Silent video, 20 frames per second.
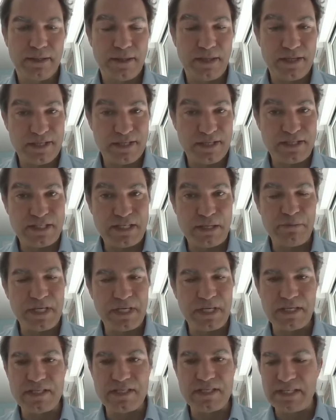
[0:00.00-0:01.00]
This is
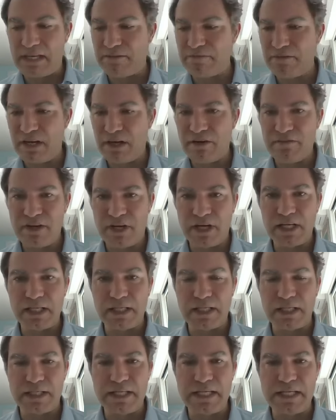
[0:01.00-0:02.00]
something he said very, very
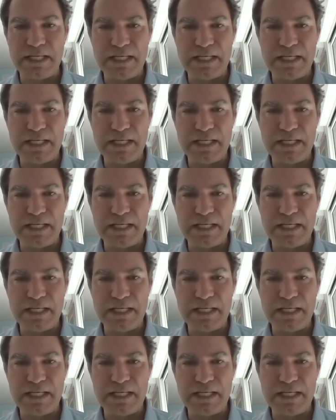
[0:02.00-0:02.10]
clearly.